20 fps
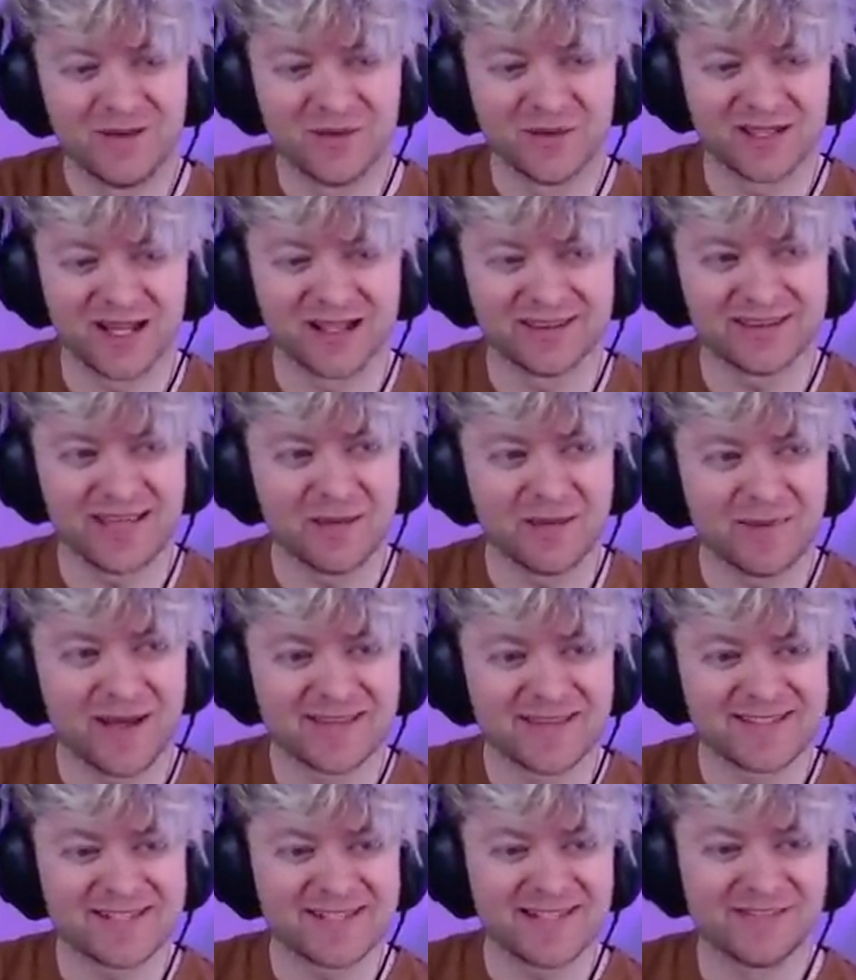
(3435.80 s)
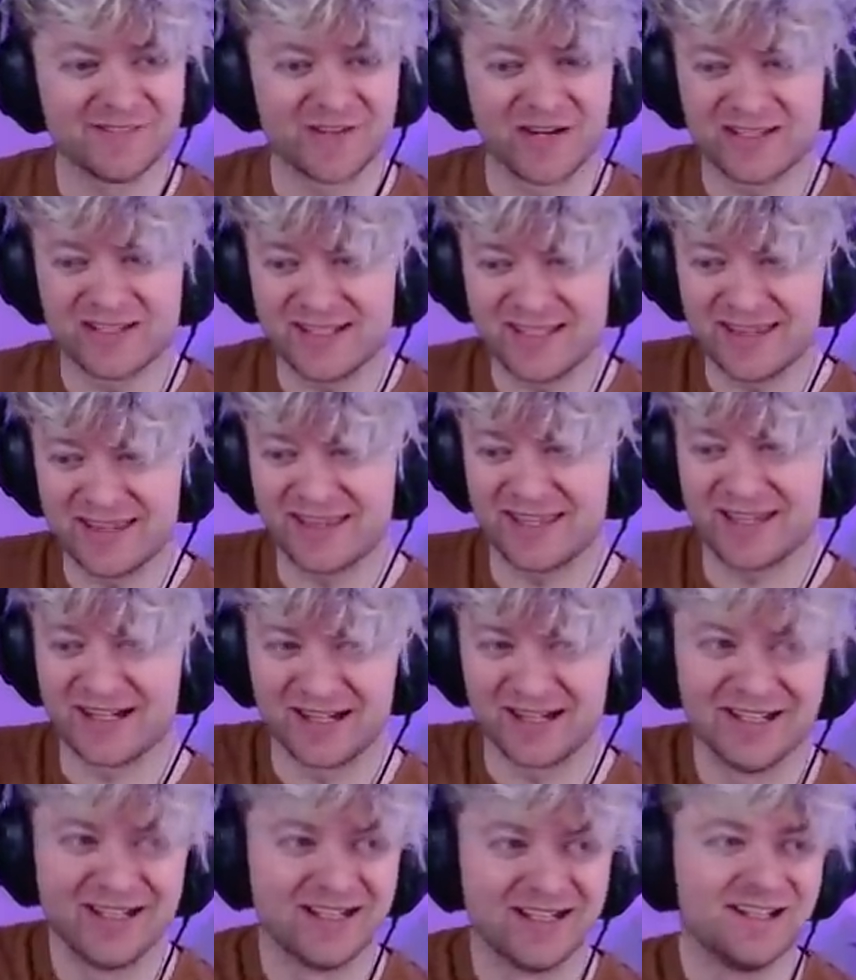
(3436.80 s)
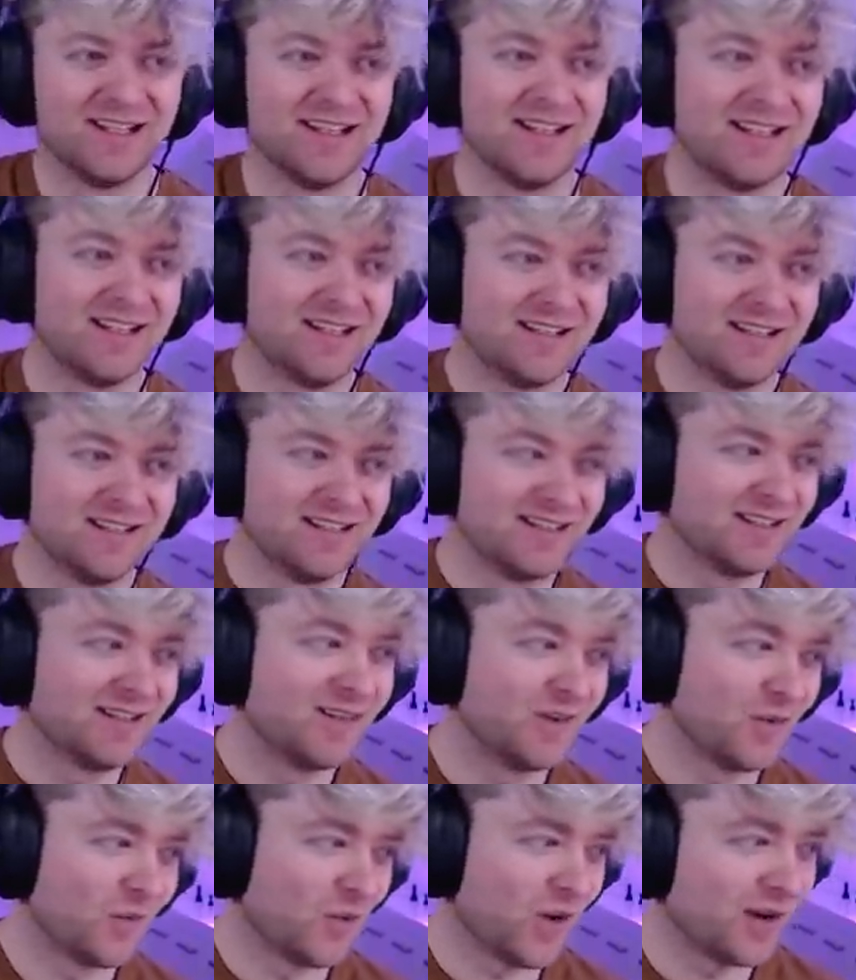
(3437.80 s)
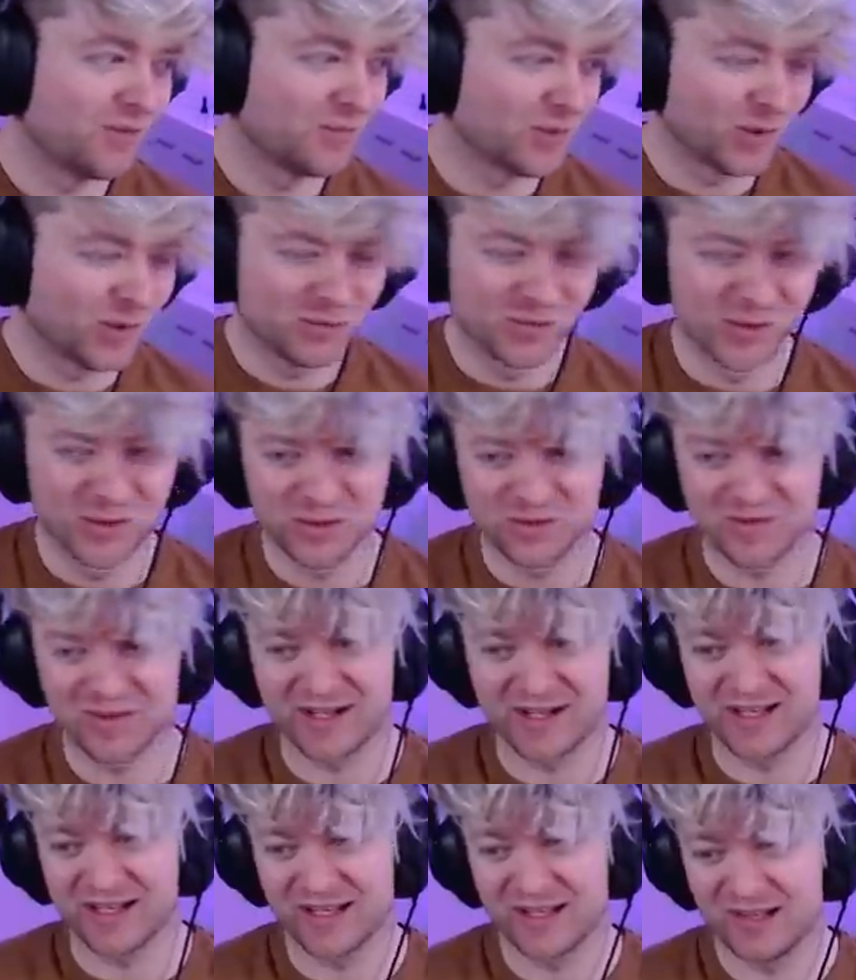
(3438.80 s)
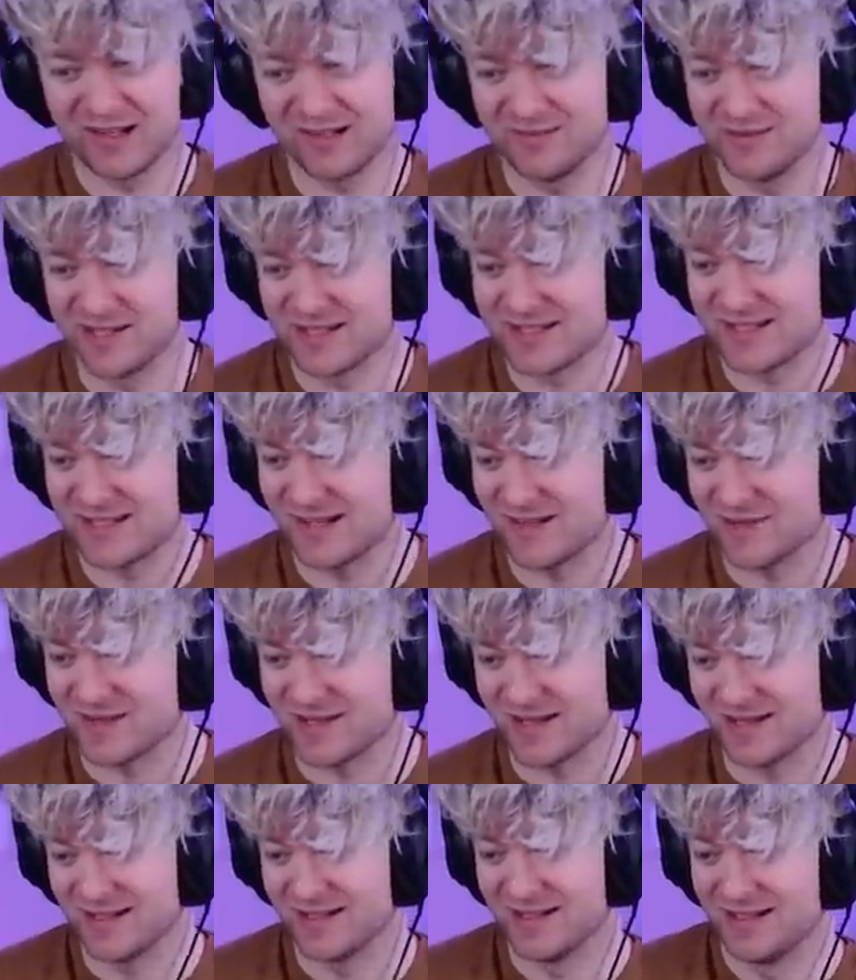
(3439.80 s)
we got that by the skin of our teeth there. One more move and it could have been a stalemate.